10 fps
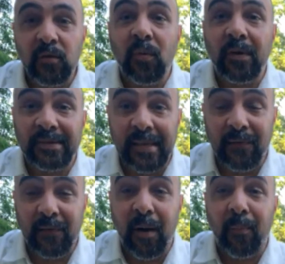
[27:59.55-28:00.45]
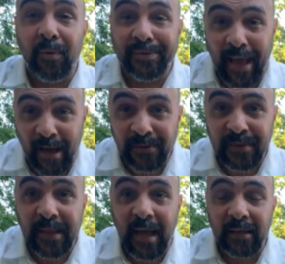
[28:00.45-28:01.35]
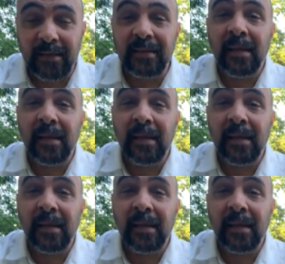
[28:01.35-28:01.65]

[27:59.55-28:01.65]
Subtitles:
you want to save a couple $1,000